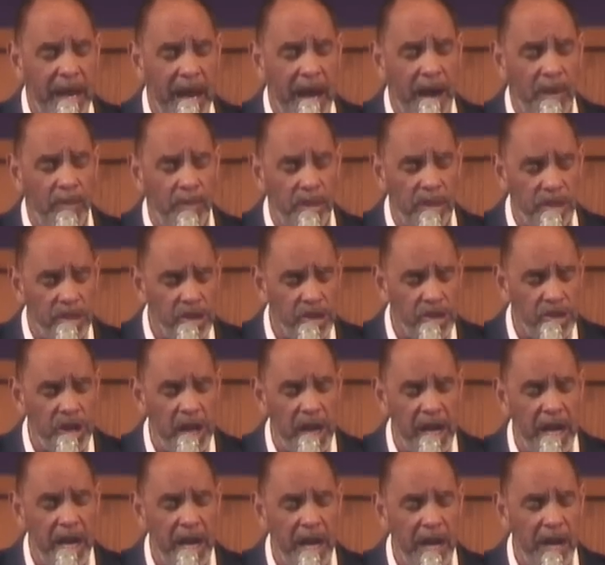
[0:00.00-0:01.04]
I will
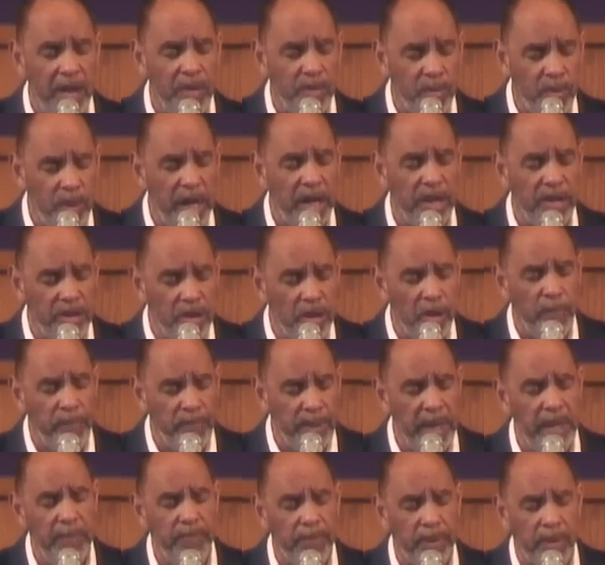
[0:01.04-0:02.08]
share with your
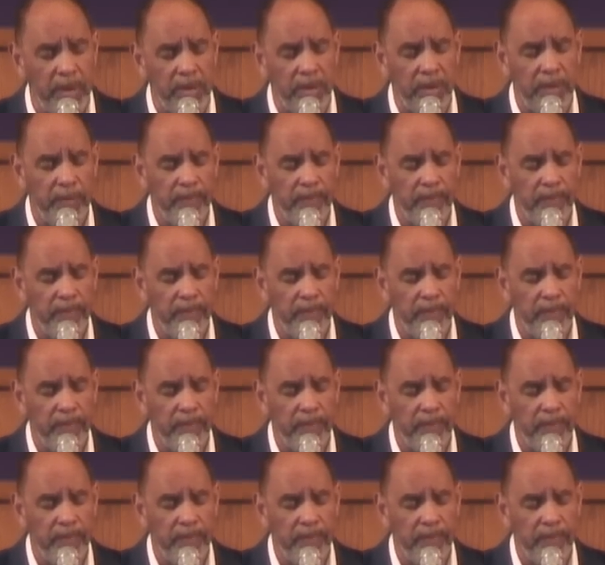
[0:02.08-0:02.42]
people.